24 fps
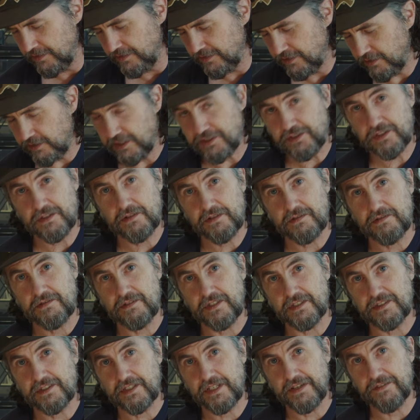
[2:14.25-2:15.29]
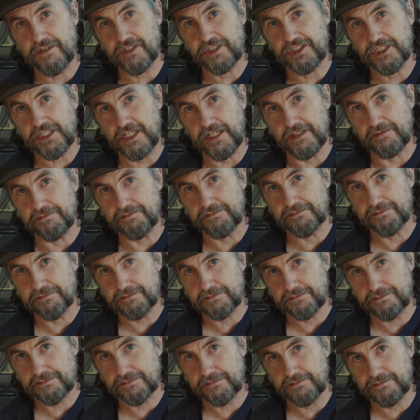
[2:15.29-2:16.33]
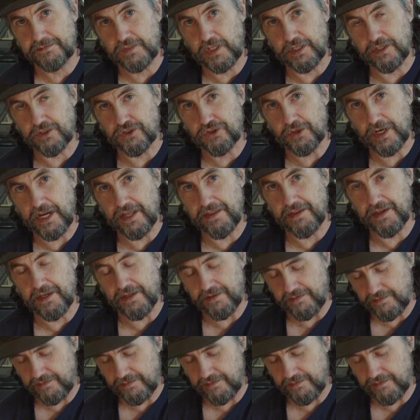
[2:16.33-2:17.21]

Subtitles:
So let's give it a shot. I'm gonna try the